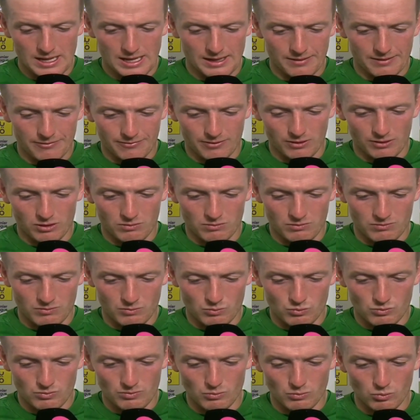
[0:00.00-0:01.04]

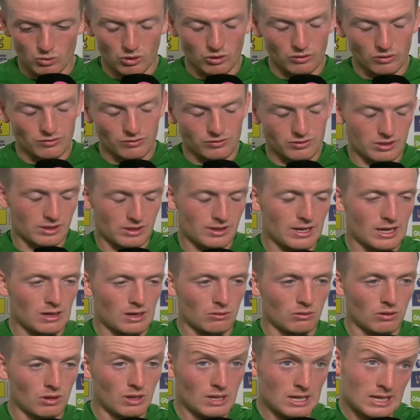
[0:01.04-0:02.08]
Fulham, Wolves and
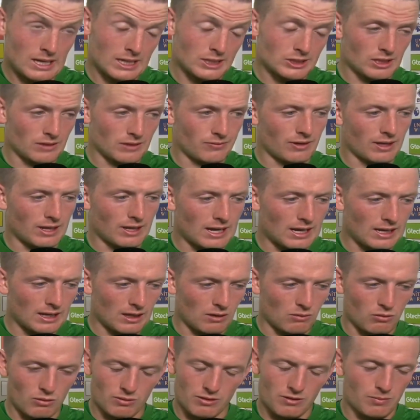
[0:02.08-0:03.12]
now Sheffield
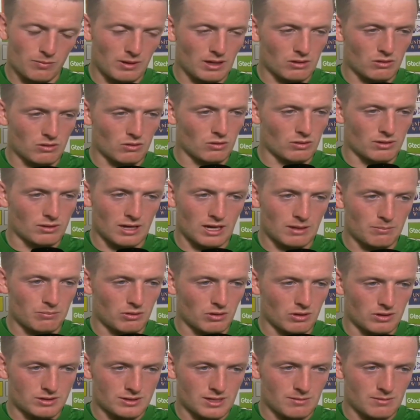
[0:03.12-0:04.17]
United, it's been so tight, but
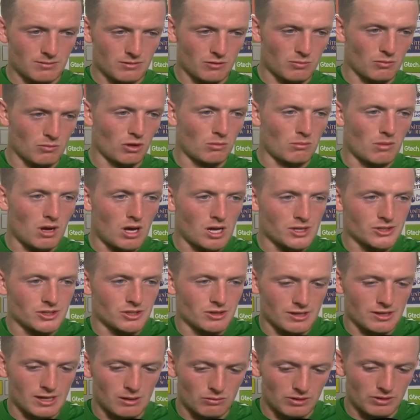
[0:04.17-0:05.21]
it's small
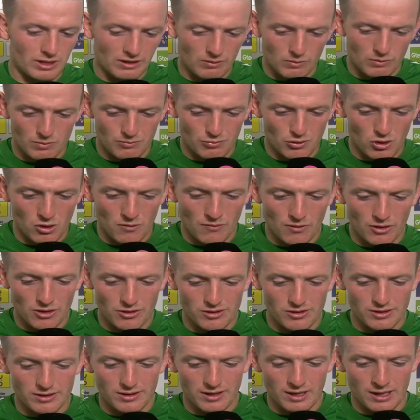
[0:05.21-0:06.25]
margins that we need to improve on
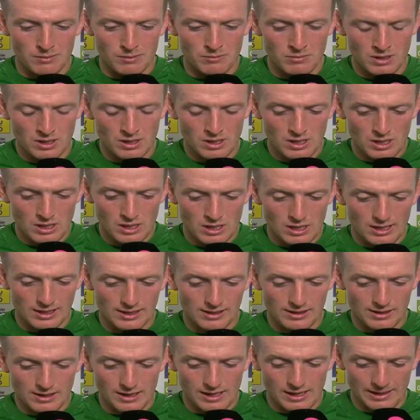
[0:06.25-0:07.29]
as a team
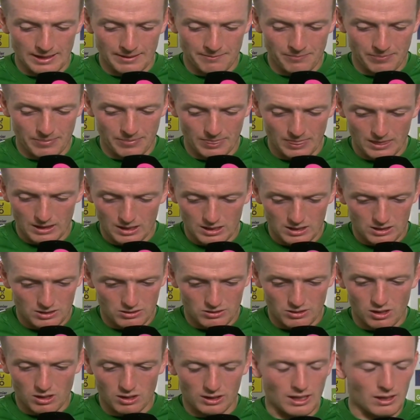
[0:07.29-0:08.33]
and
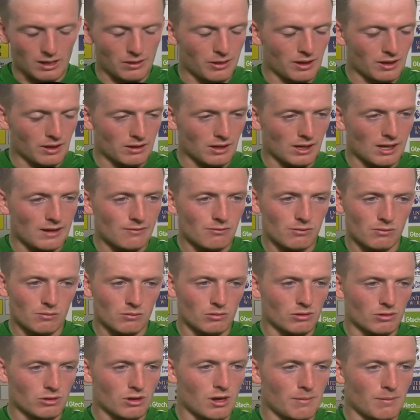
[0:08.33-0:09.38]
start getting things together and
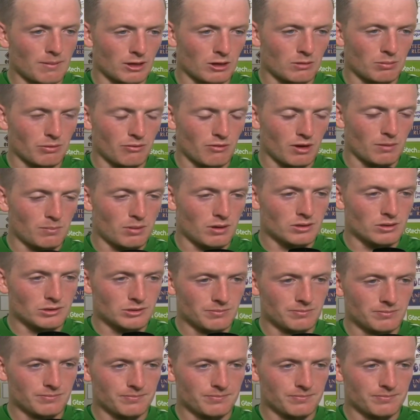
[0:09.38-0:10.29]
we'll start picking up 3 points.